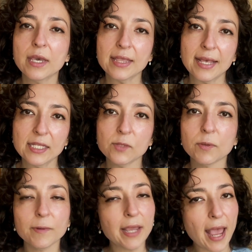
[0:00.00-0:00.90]
And that's
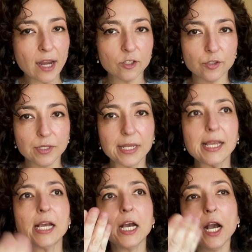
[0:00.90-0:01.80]
where we
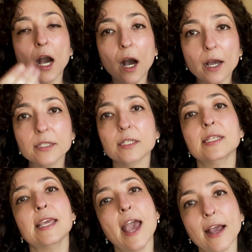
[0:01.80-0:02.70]
actually cut
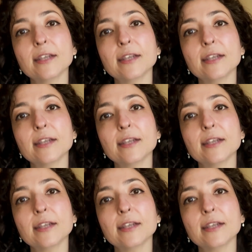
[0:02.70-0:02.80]
the